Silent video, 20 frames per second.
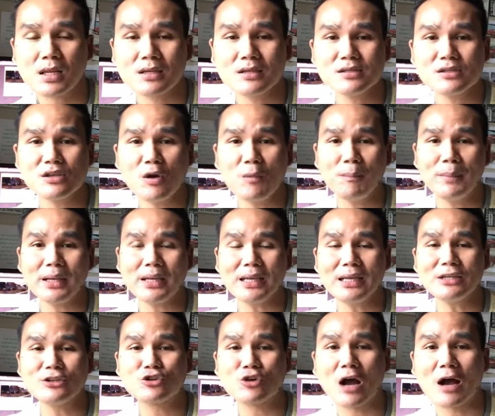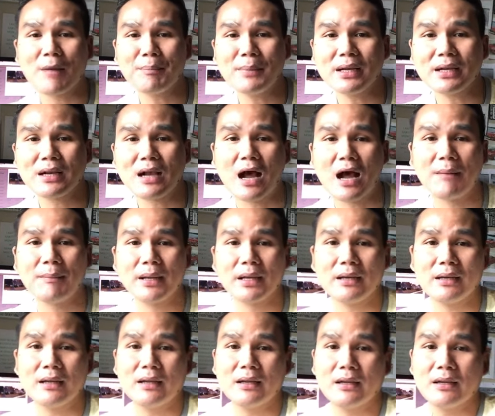So Mickey, drop me a comment.
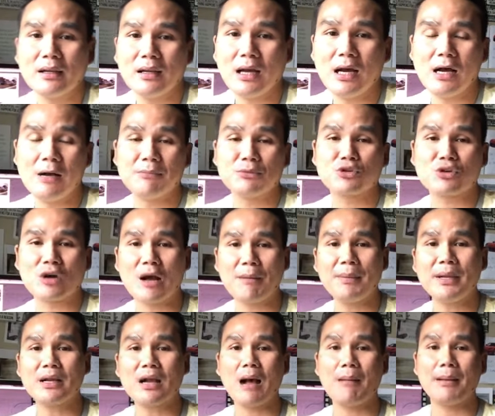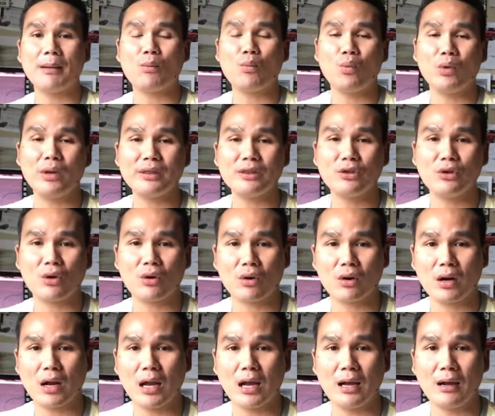Drop me a comment with your